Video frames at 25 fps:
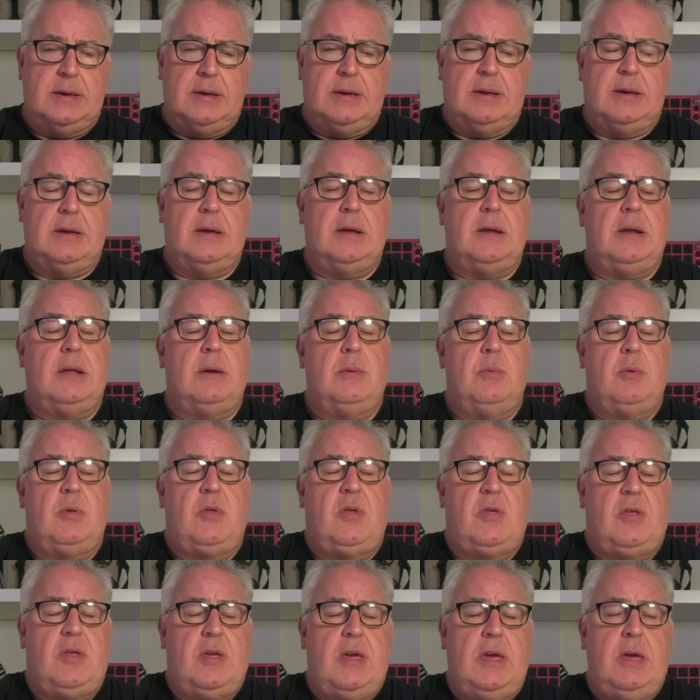and I will
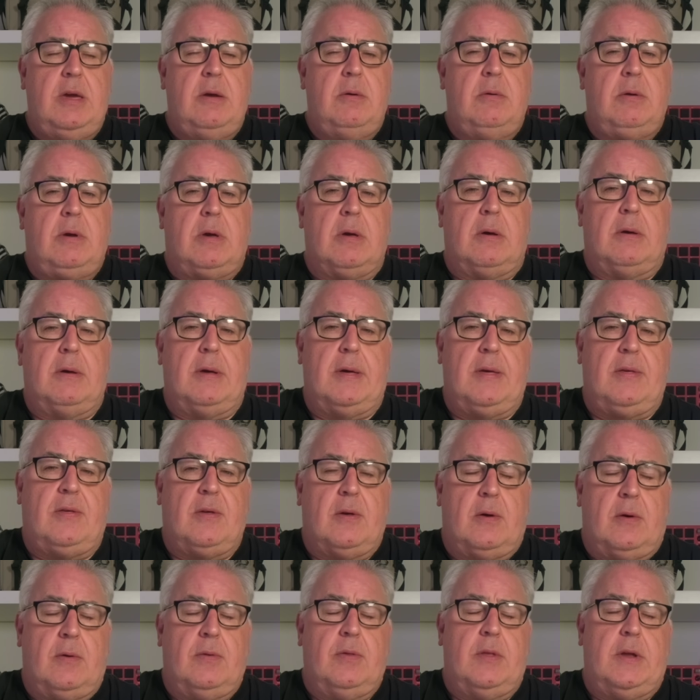see you guys
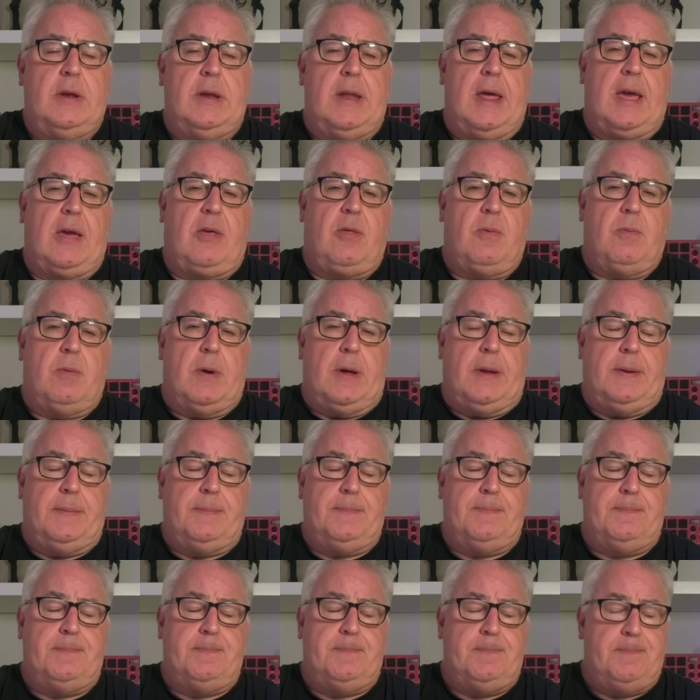on the next one.
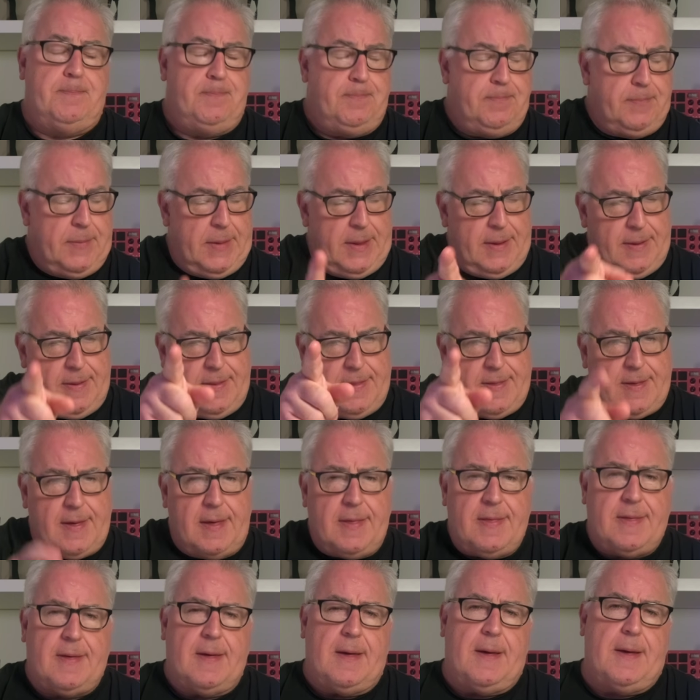
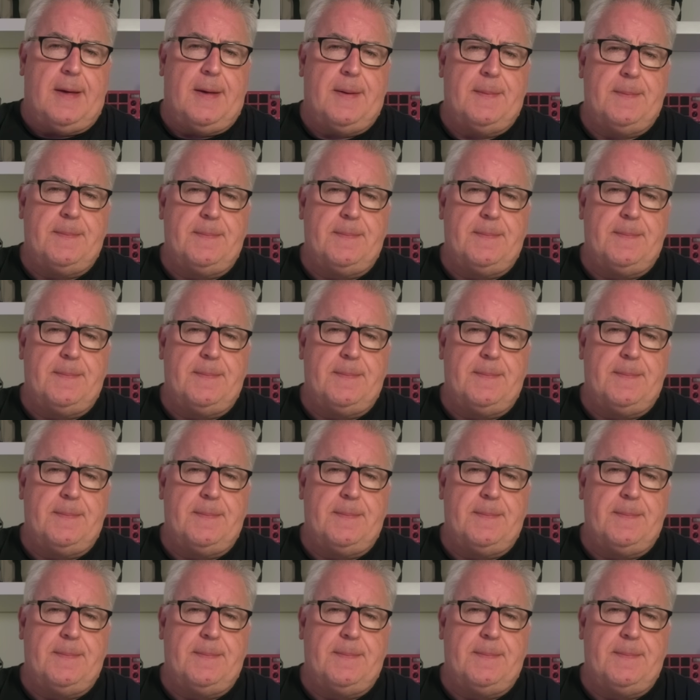Ta-ta.